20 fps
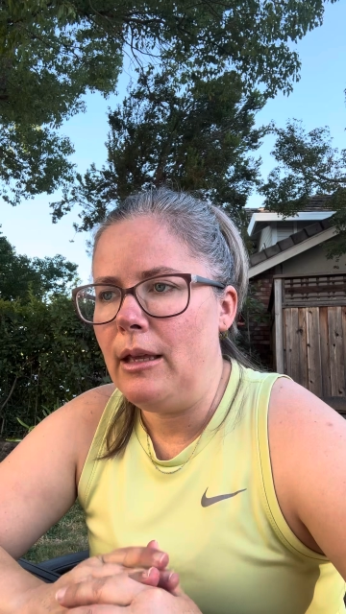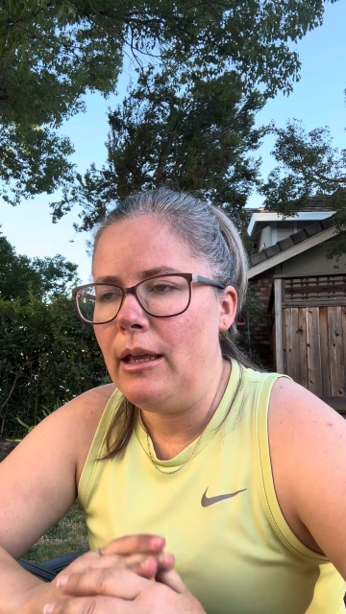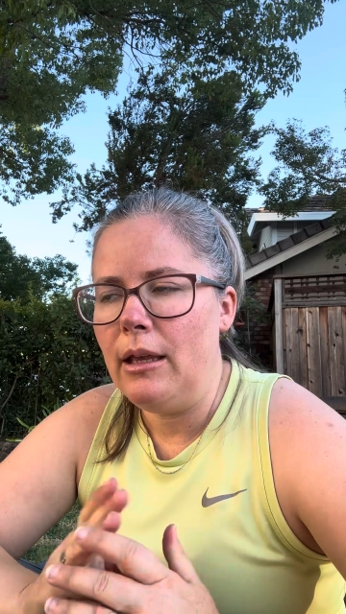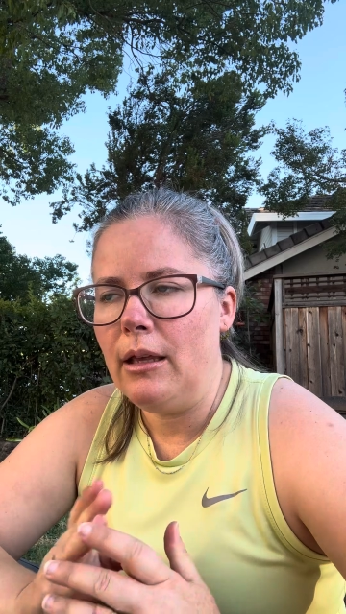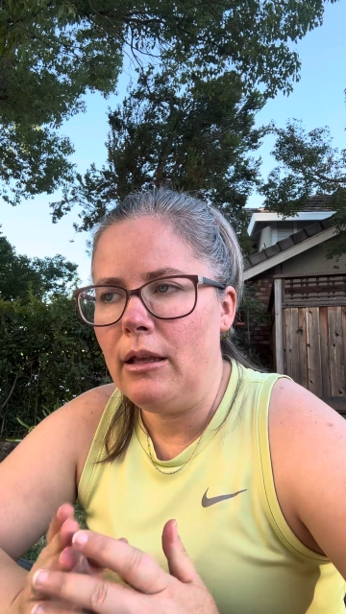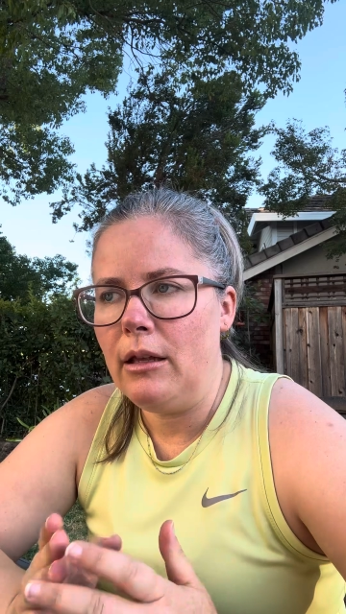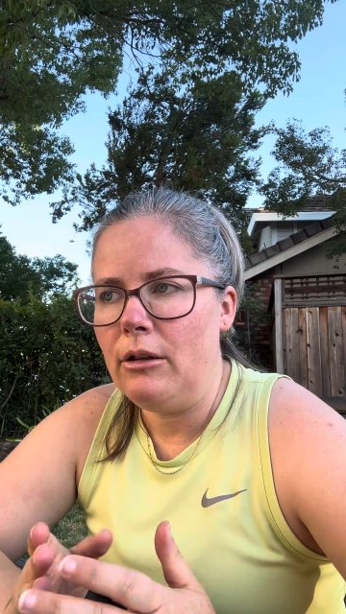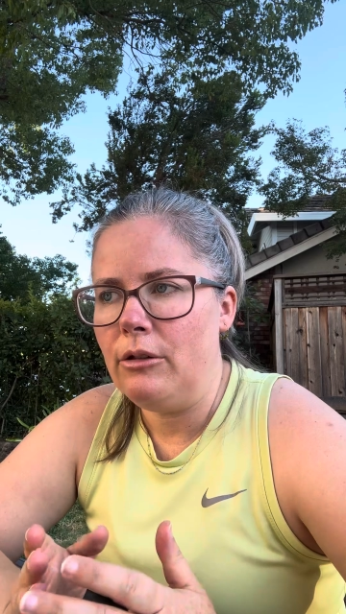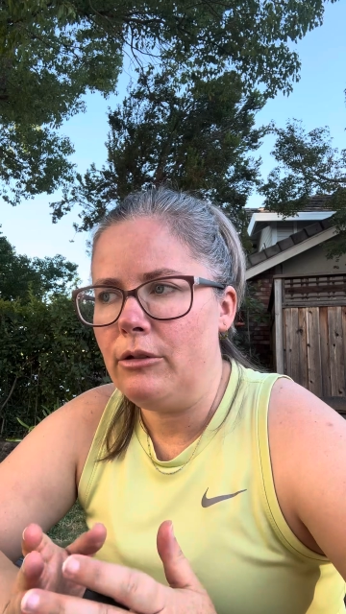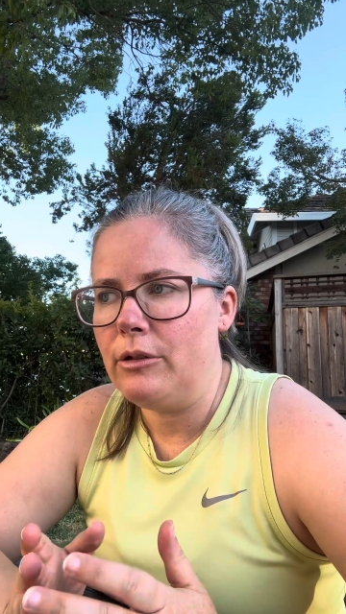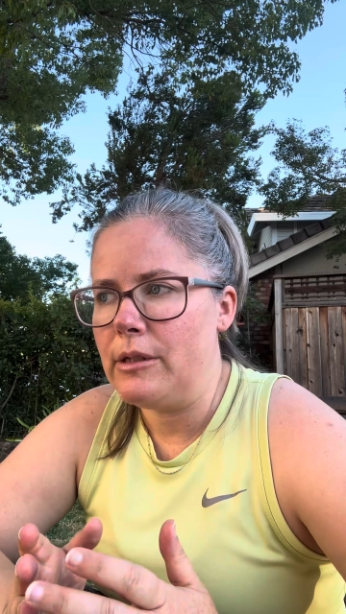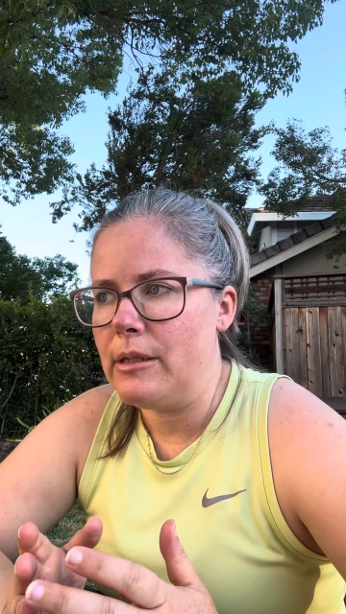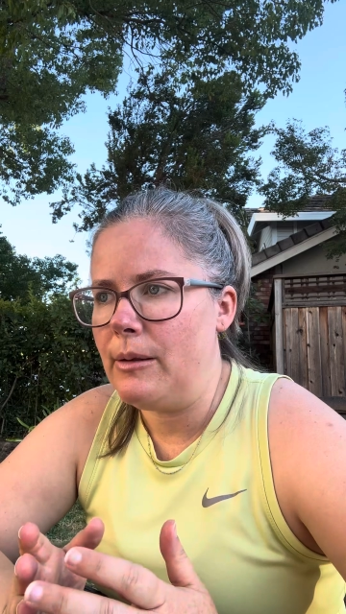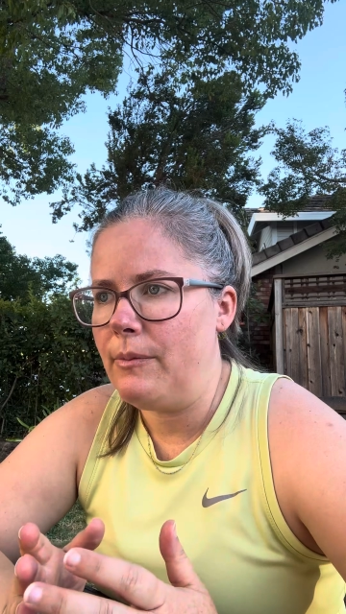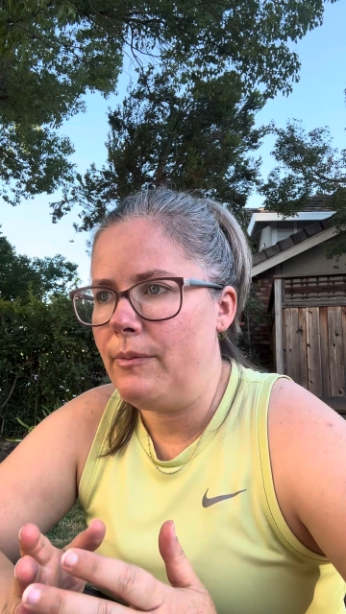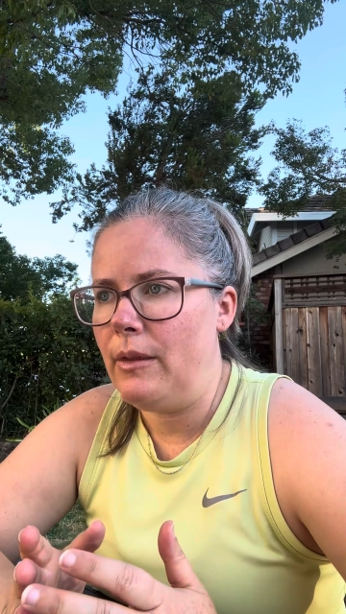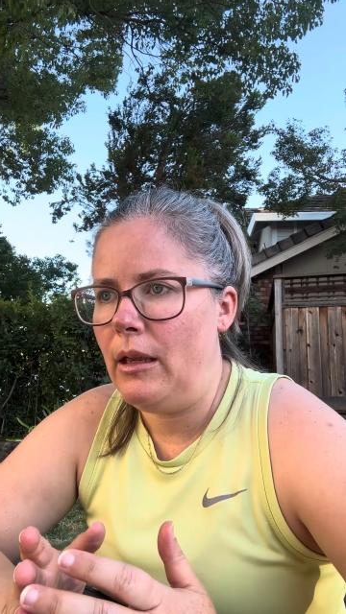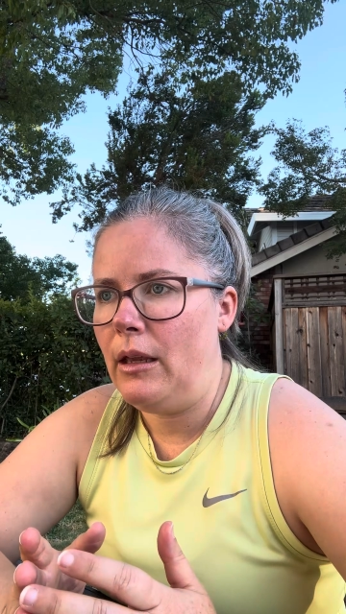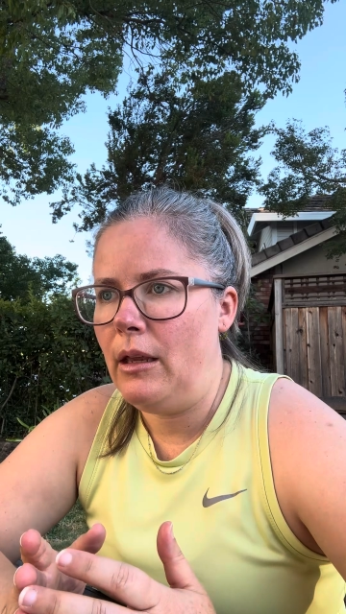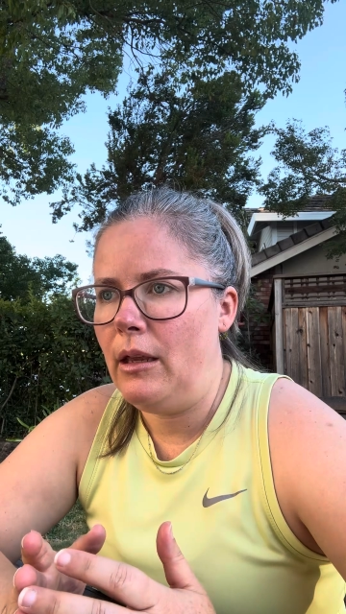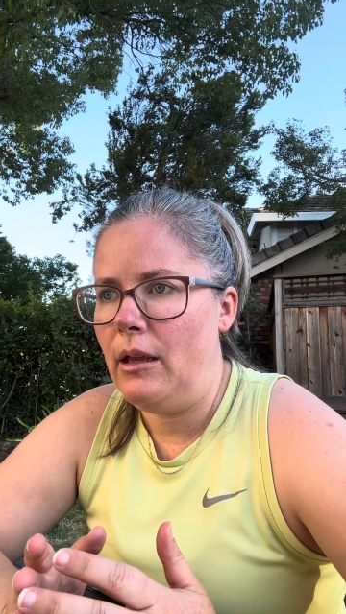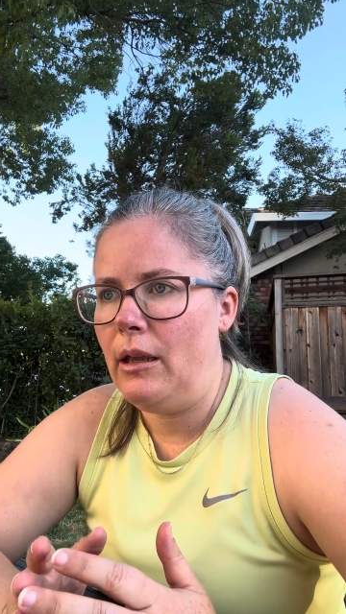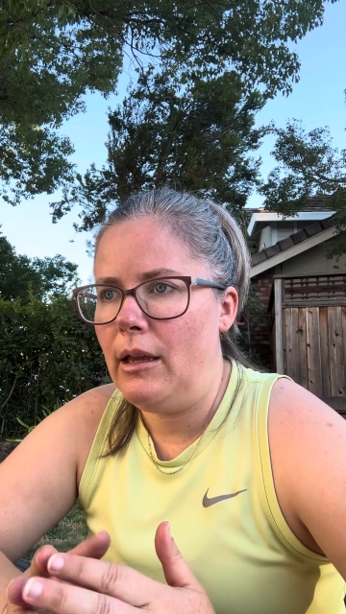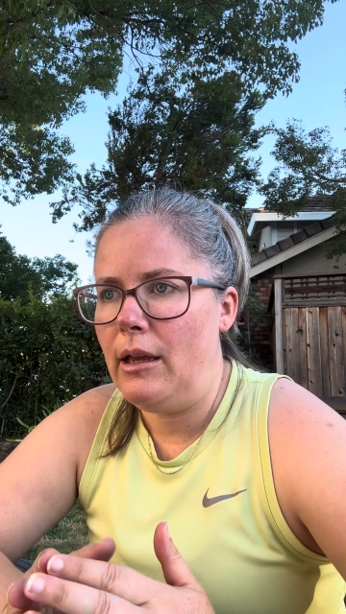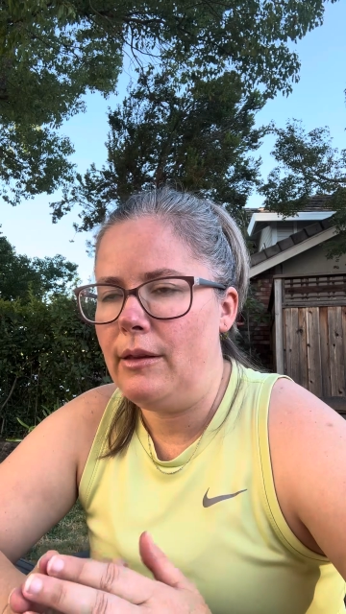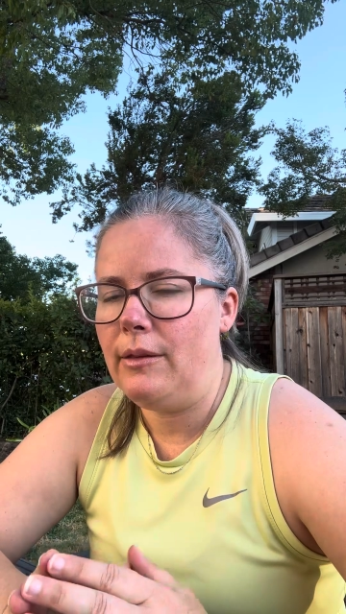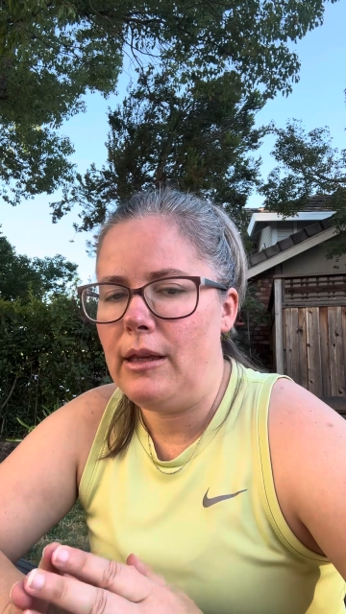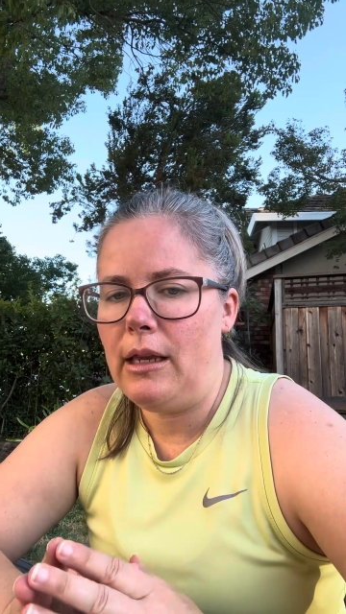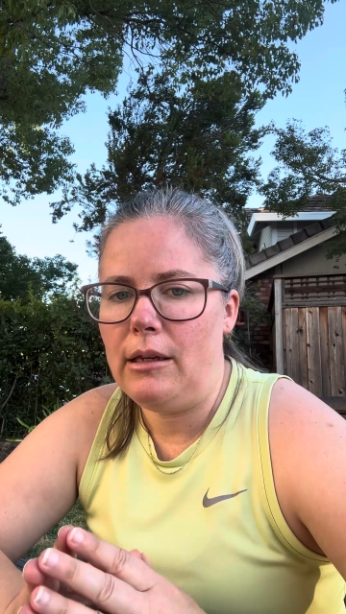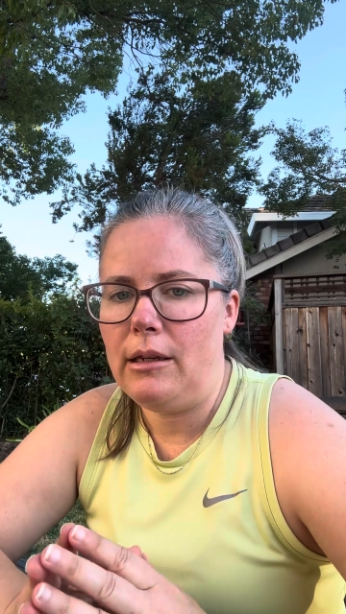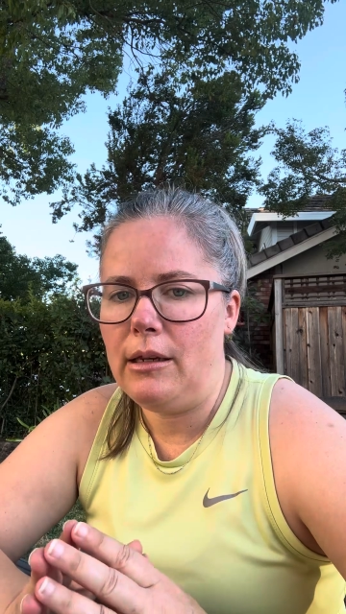ill or something and